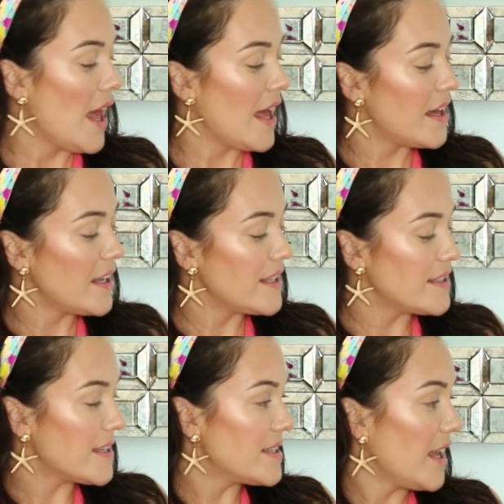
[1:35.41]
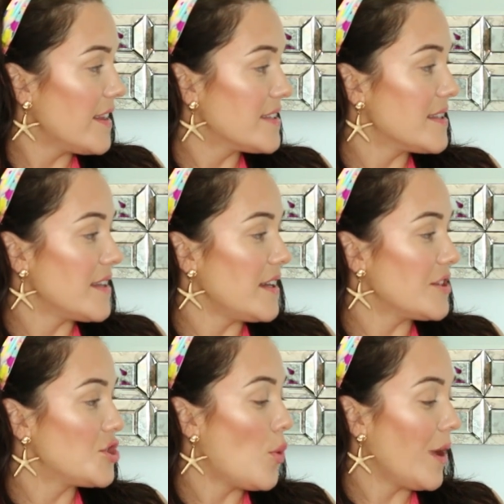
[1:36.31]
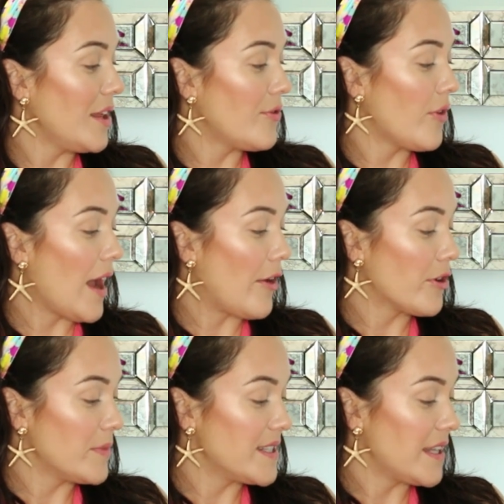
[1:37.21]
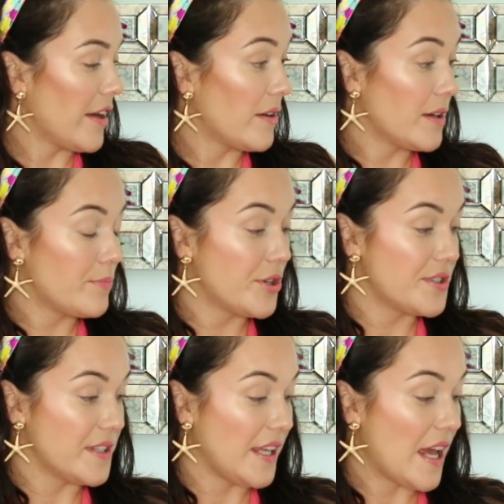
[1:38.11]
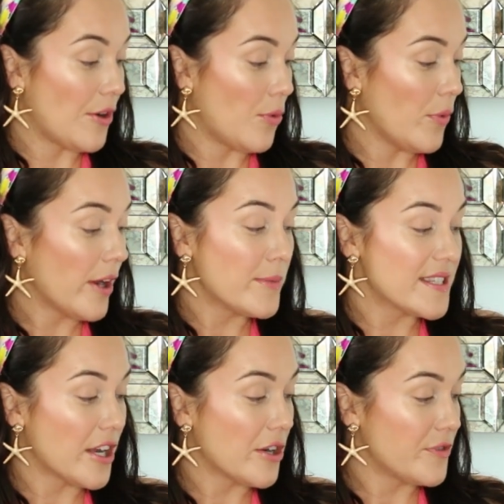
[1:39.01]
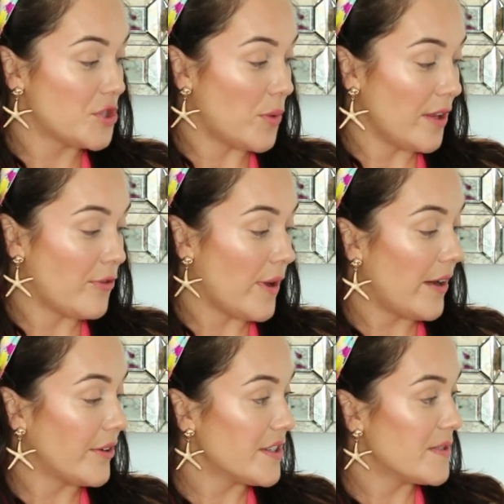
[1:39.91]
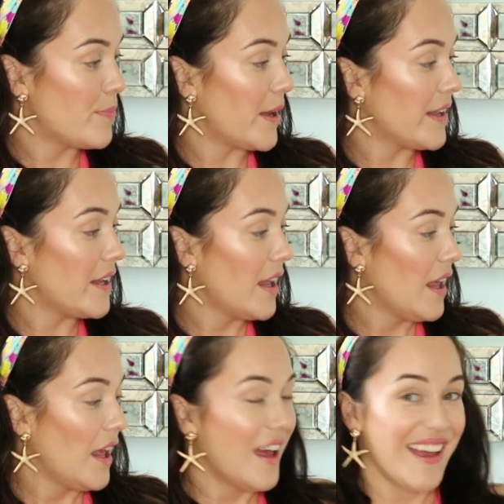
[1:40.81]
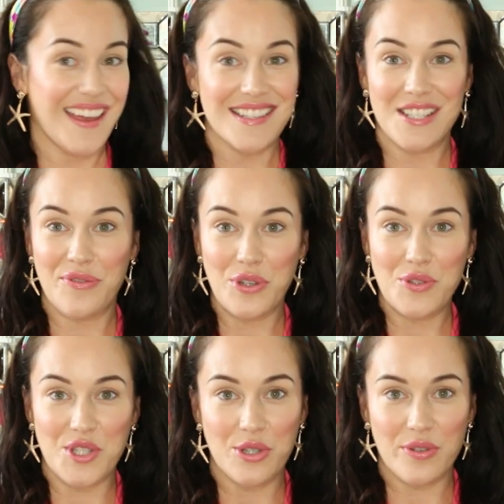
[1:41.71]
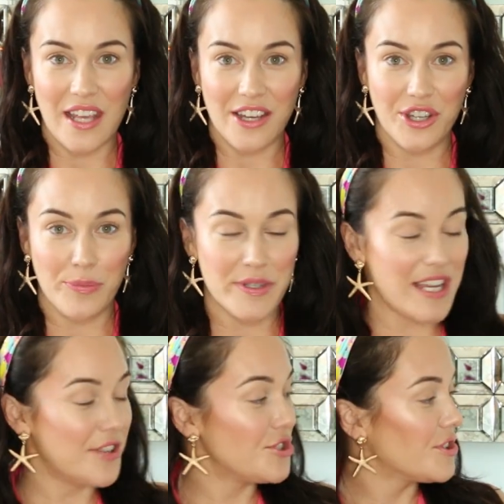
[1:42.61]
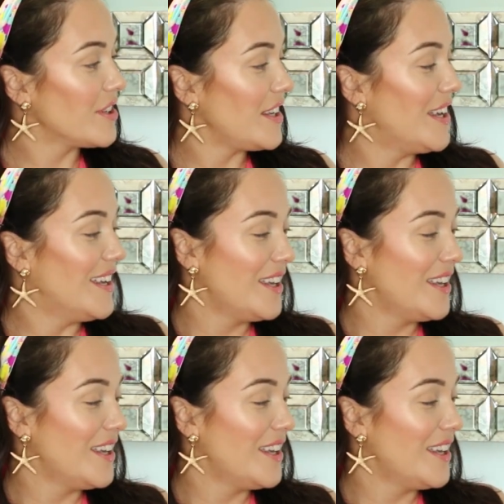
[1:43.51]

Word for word: And it does say this is a 24-hour mascara. Personally, I don't wear mascara for 24 hours, but I guess if you do, that could potentially